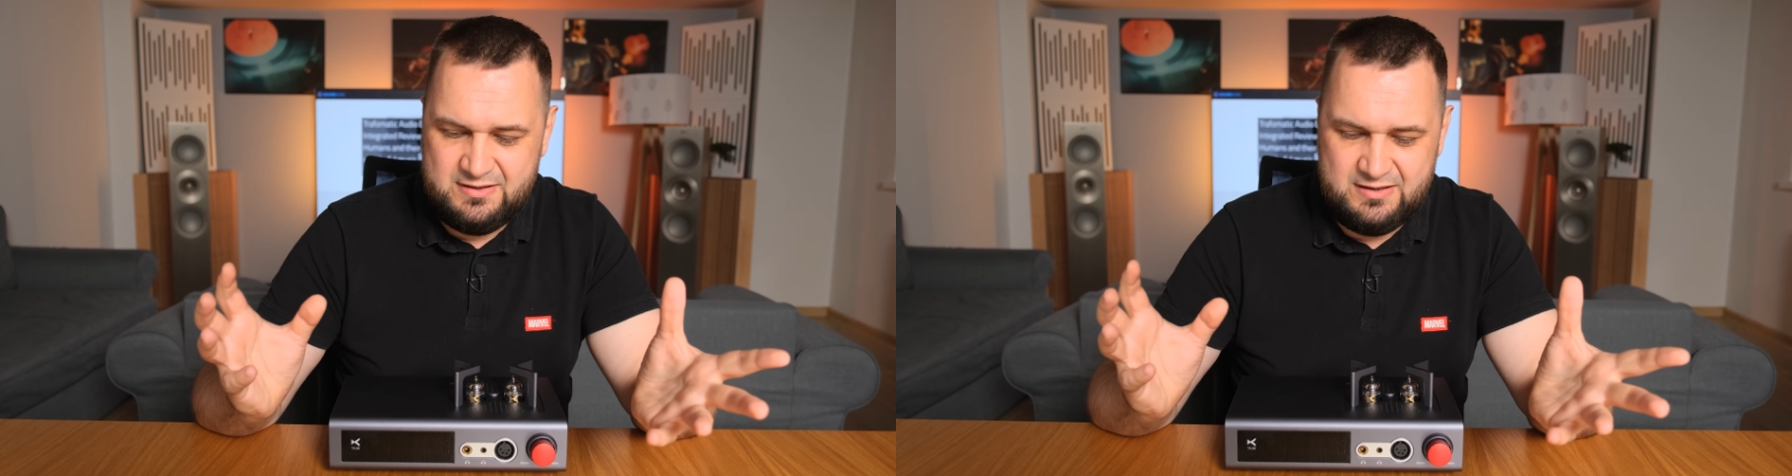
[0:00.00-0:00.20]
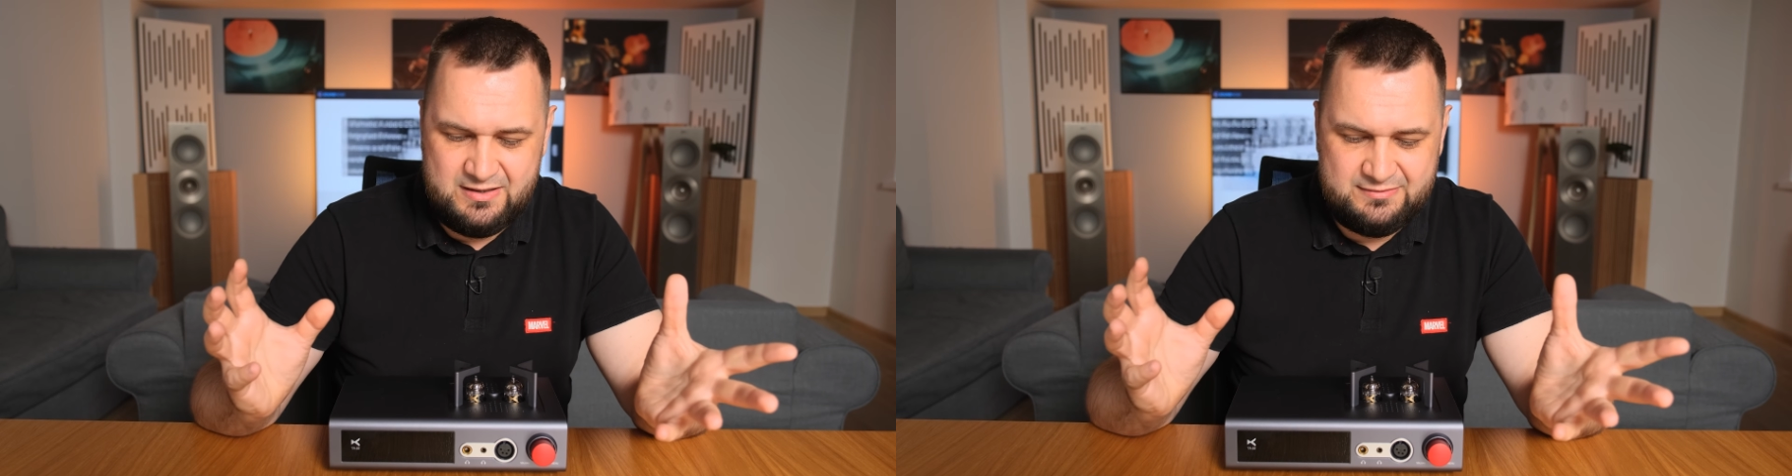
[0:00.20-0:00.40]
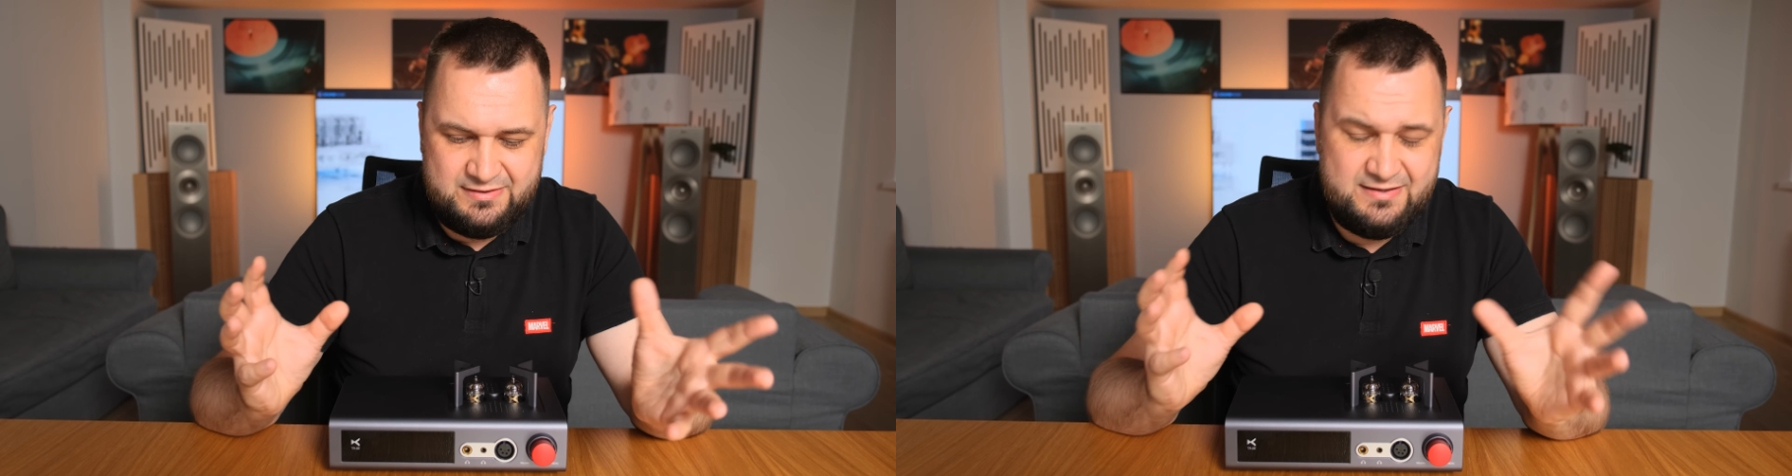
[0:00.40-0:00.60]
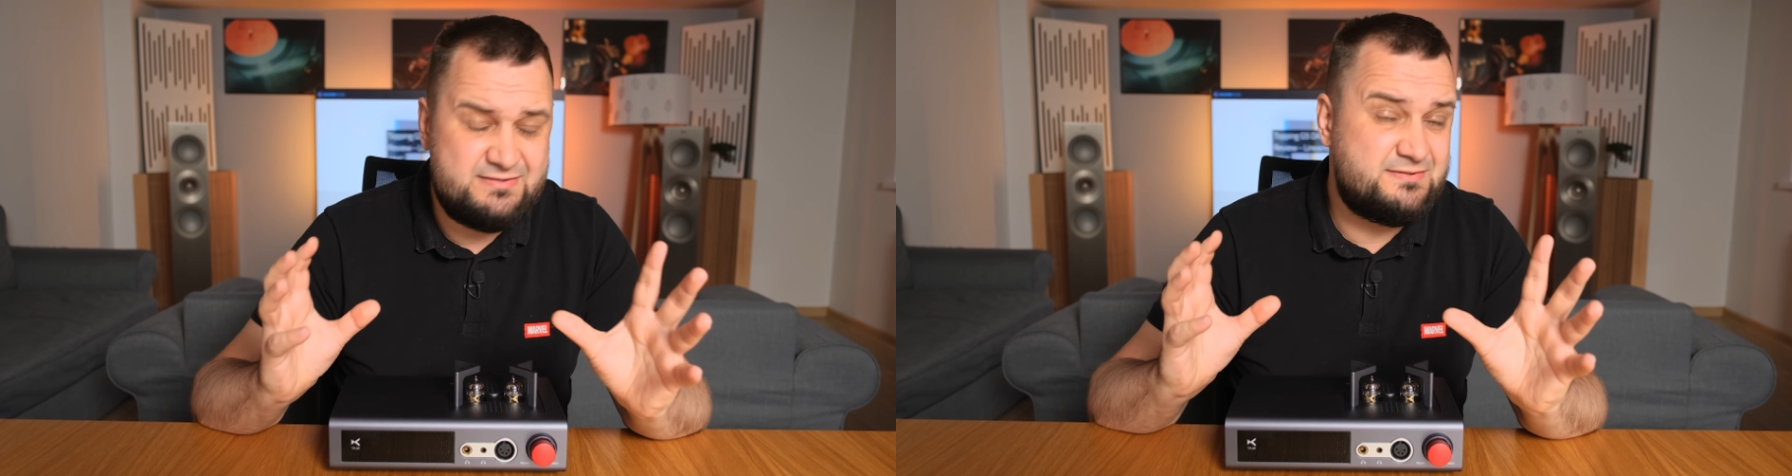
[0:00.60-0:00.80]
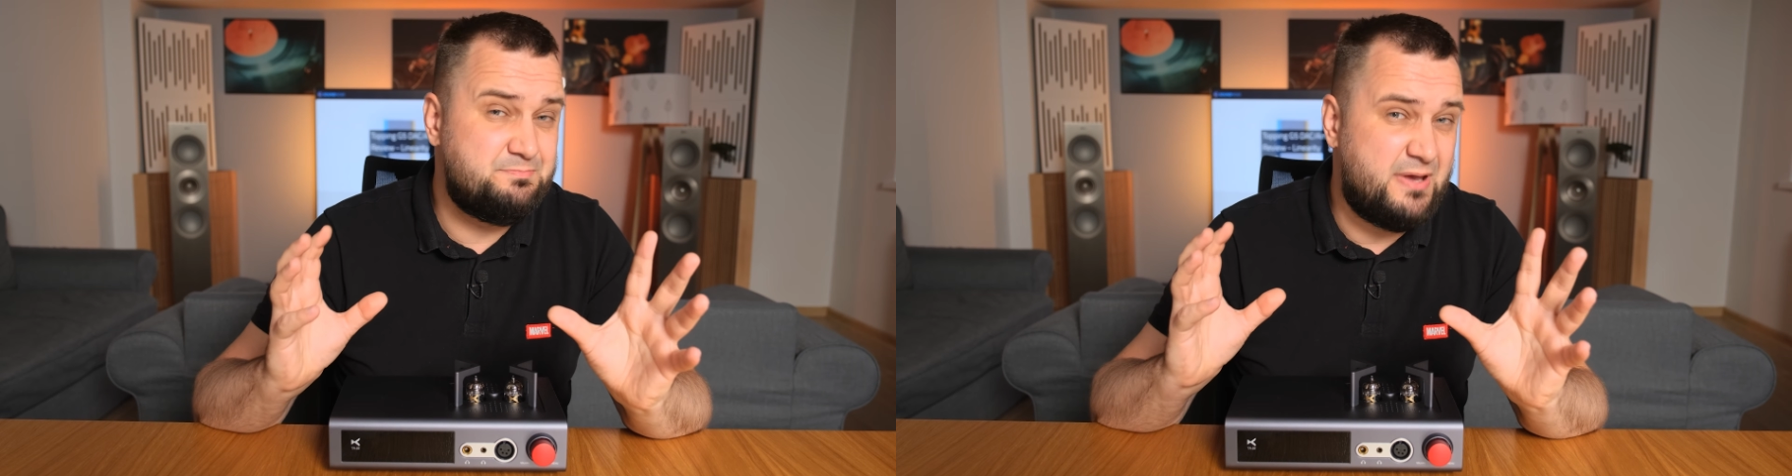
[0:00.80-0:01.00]
There
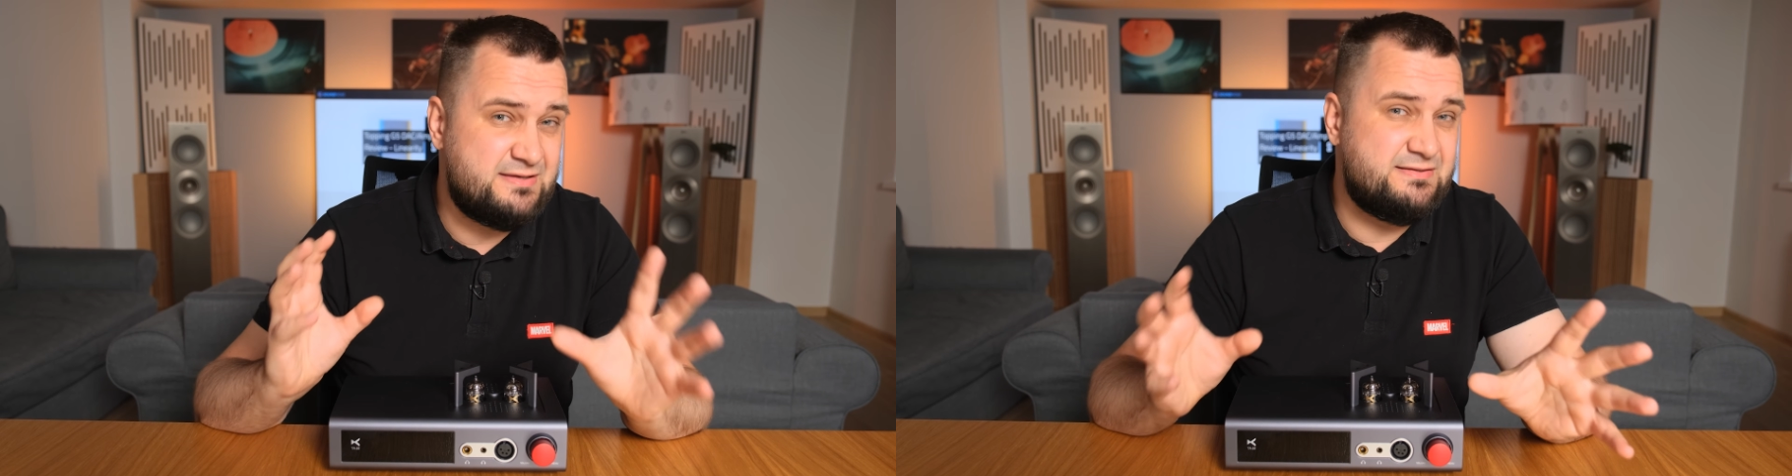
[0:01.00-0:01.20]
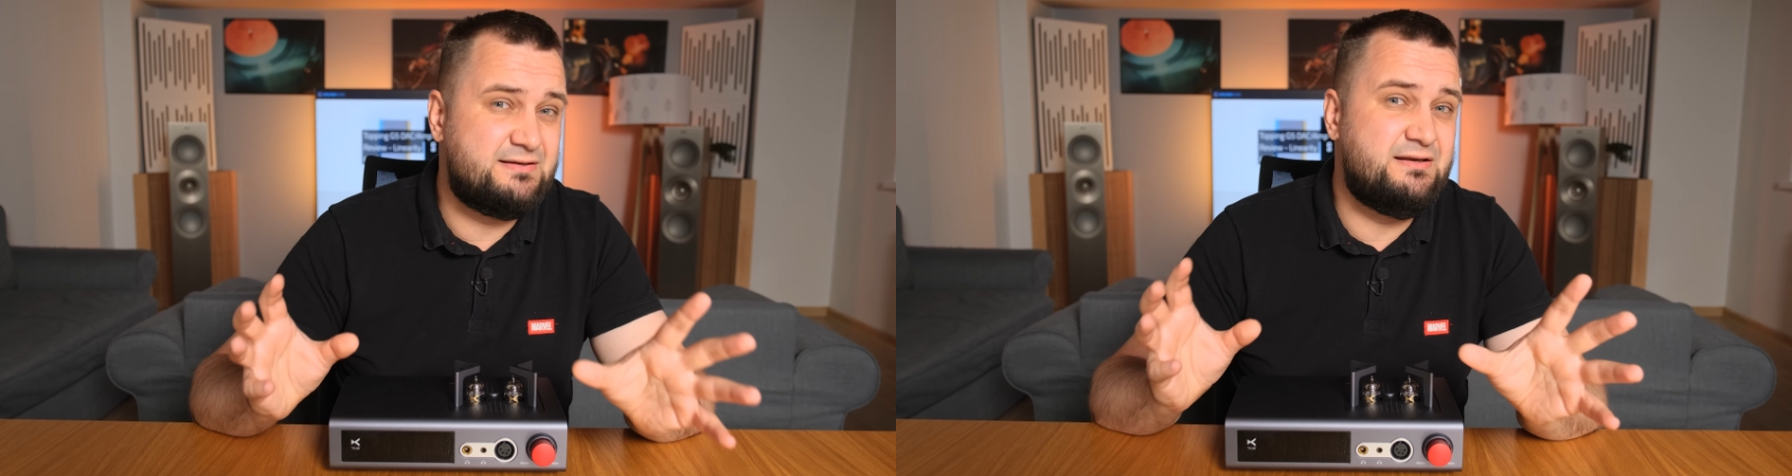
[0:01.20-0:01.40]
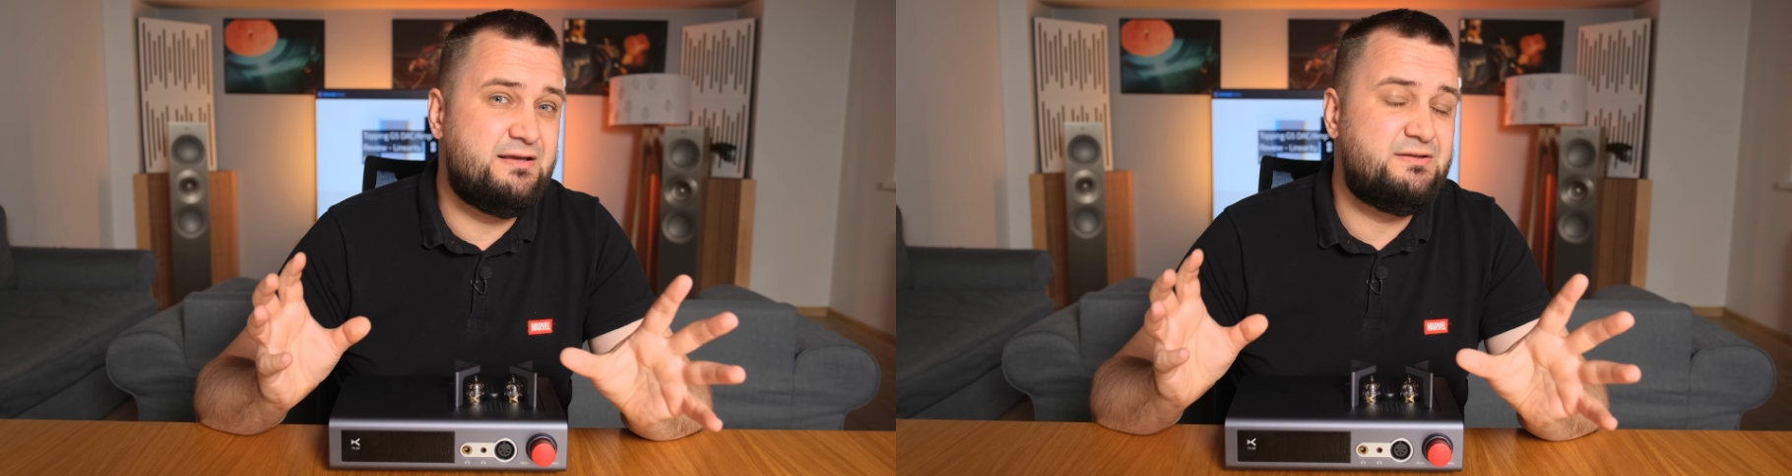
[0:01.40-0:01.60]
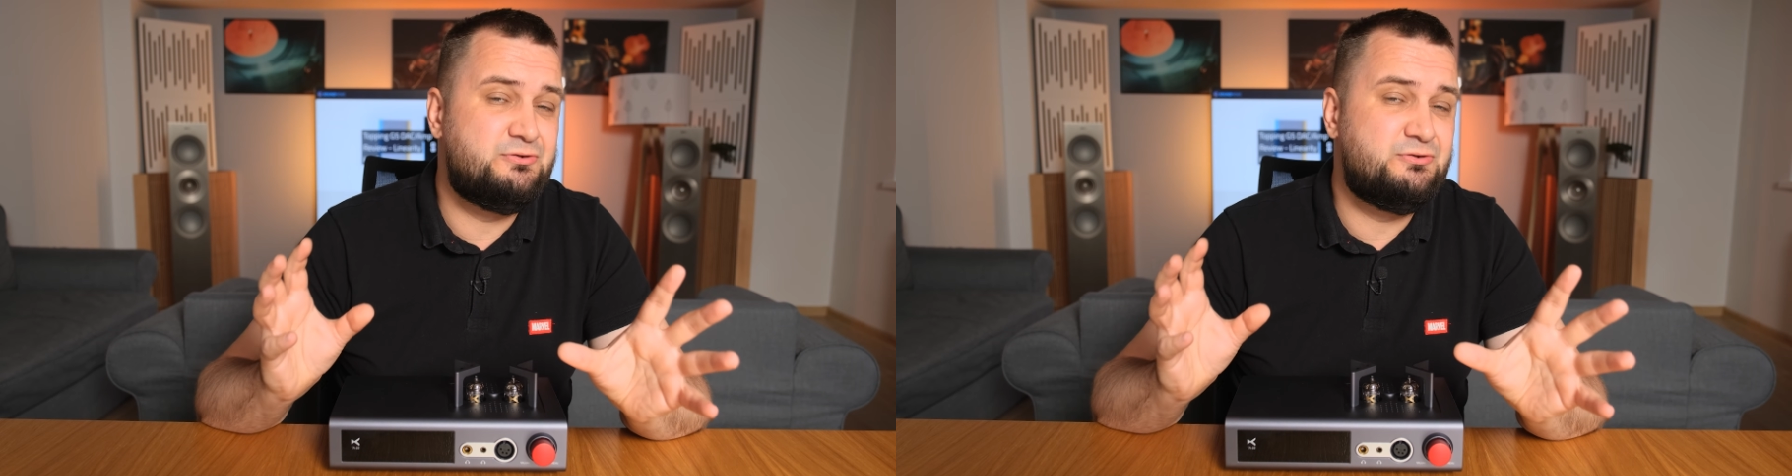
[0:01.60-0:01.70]
is basically